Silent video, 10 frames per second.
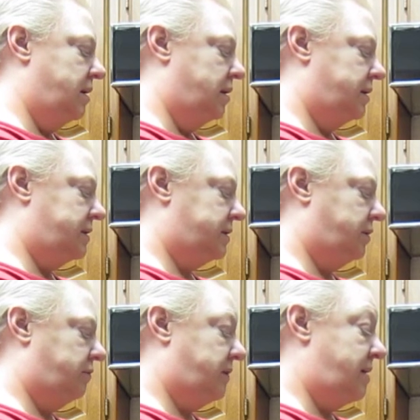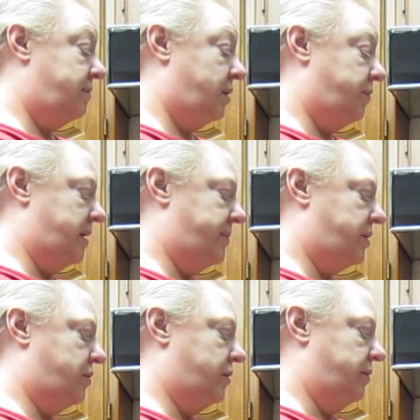This is called rainbow
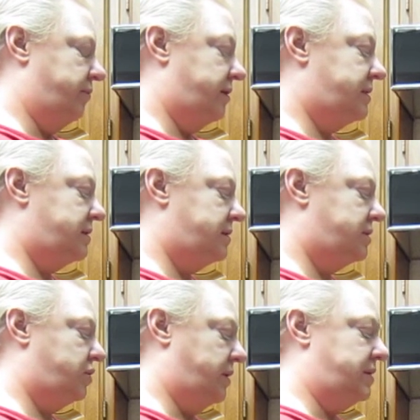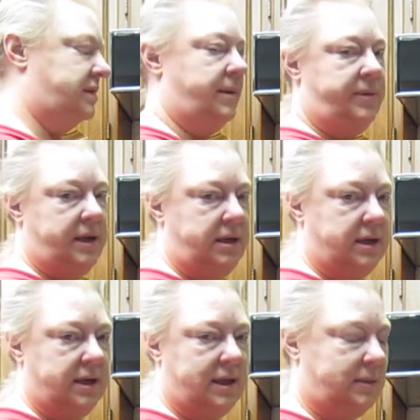peppercorn, President's Choice. Same thing, you
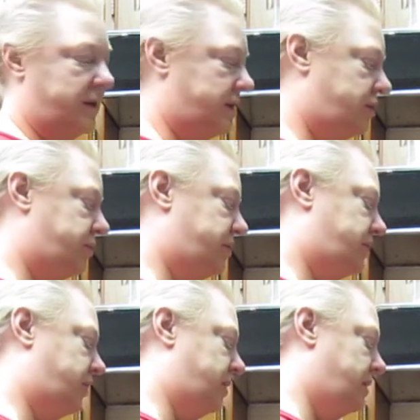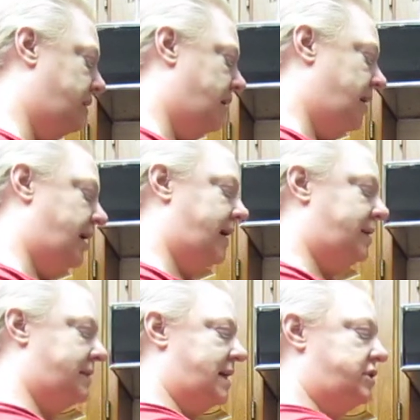can get them at Superstore. And
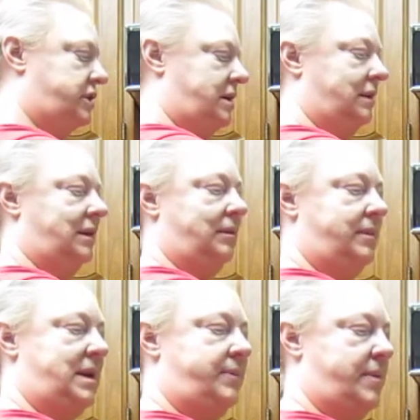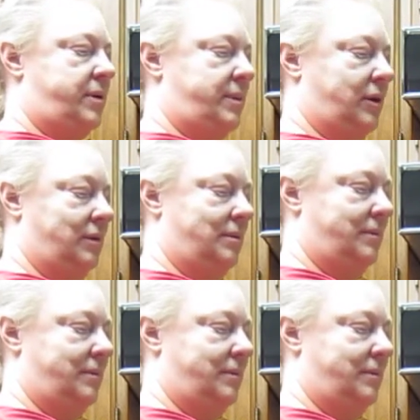it's actually a little mini pepper mill.